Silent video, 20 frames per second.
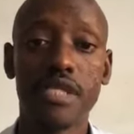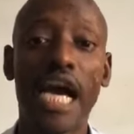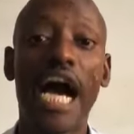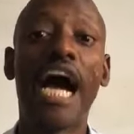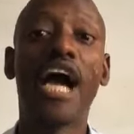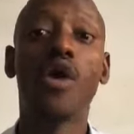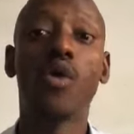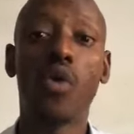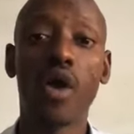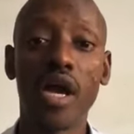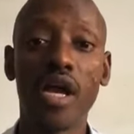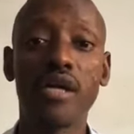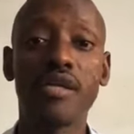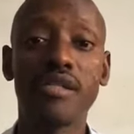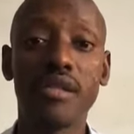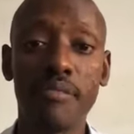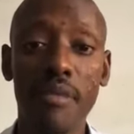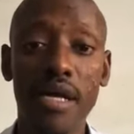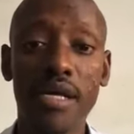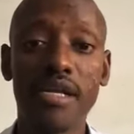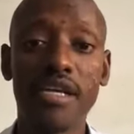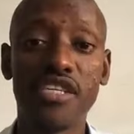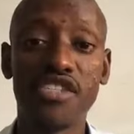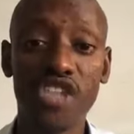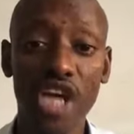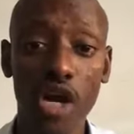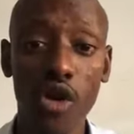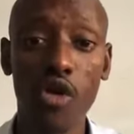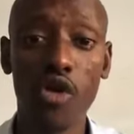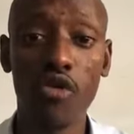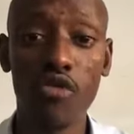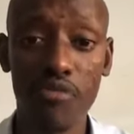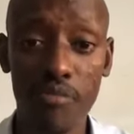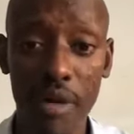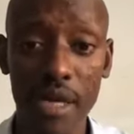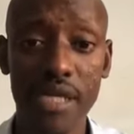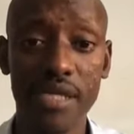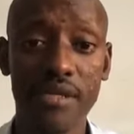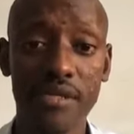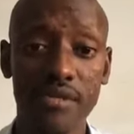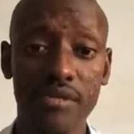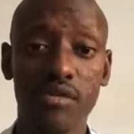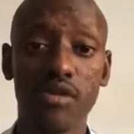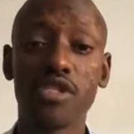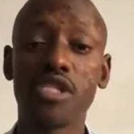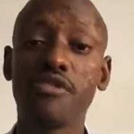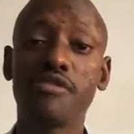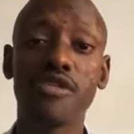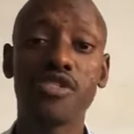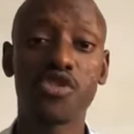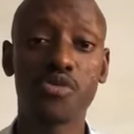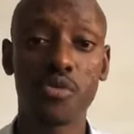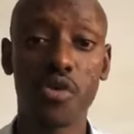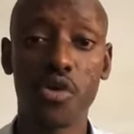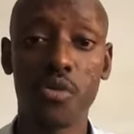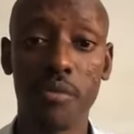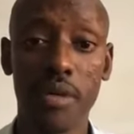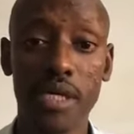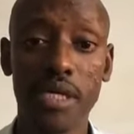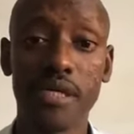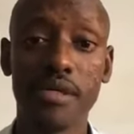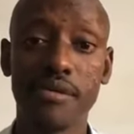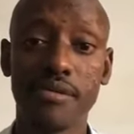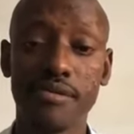I wired the money, a chunk of money, not even small money.